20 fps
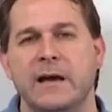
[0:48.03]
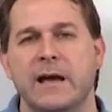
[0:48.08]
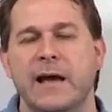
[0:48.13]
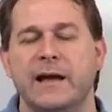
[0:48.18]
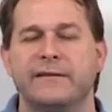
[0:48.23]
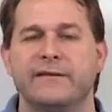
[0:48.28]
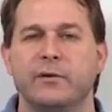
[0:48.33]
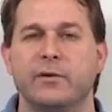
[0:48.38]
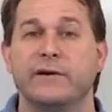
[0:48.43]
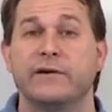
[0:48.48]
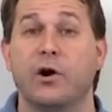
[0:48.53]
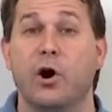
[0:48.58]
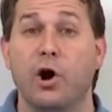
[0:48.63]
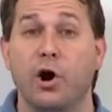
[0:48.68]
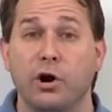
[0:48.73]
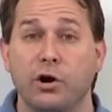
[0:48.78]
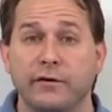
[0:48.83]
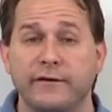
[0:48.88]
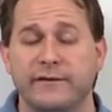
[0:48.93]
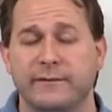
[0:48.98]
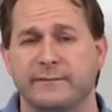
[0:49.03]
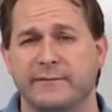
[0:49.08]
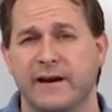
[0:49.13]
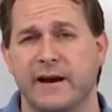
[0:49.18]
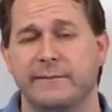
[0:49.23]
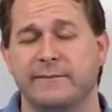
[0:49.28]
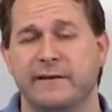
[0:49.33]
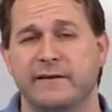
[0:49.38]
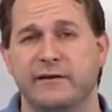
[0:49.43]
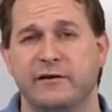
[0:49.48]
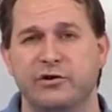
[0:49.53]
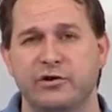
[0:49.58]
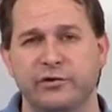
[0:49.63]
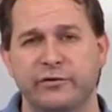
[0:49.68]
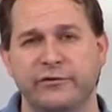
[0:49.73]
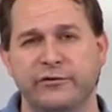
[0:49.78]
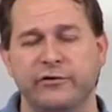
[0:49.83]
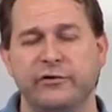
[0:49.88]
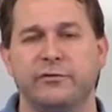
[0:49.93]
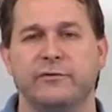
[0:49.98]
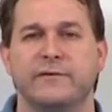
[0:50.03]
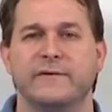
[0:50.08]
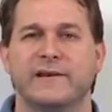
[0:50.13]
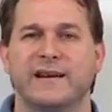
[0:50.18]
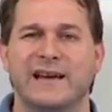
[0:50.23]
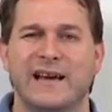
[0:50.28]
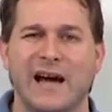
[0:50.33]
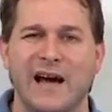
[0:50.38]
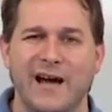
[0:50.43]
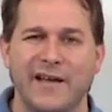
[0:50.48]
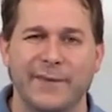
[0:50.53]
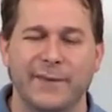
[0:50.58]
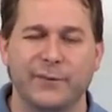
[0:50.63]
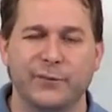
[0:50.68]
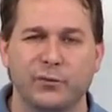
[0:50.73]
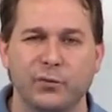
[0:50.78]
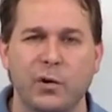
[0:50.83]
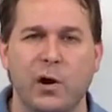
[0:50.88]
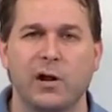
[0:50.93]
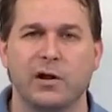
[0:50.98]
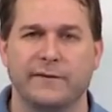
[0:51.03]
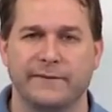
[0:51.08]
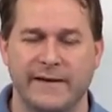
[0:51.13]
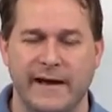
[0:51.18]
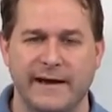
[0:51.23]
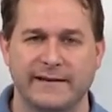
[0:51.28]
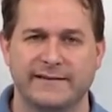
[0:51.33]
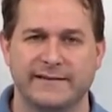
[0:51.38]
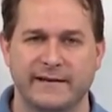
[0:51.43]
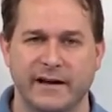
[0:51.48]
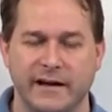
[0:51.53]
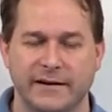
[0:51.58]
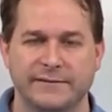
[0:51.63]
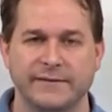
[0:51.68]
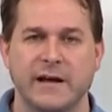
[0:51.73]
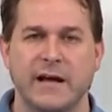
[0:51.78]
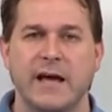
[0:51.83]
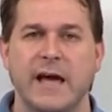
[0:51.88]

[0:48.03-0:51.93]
And so it's hard sometimes as a new student to cut through all of that stuff